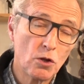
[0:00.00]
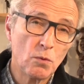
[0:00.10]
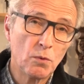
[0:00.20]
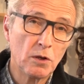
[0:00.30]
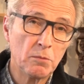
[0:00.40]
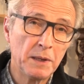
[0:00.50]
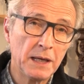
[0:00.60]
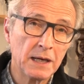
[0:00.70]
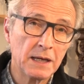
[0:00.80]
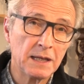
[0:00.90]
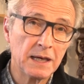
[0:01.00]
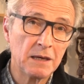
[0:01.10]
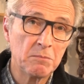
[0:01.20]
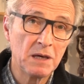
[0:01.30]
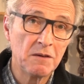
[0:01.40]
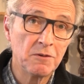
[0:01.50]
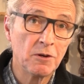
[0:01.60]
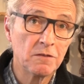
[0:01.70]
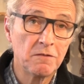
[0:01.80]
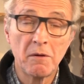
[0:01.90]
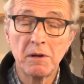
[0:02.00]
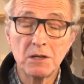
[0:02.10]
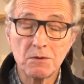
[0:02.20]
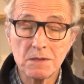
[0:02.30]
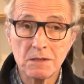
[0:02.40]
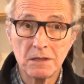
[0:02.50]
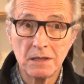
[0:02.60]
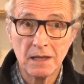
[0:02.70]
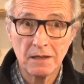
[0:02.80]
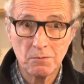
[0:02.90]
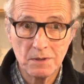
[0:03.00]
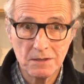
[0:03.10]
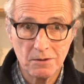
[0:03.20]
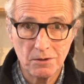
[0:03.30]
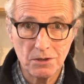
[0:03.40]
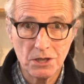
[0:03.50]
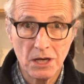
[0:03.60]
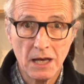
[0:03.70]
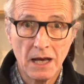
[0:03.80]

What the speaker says: The World Bank and IMF got very interested in that research,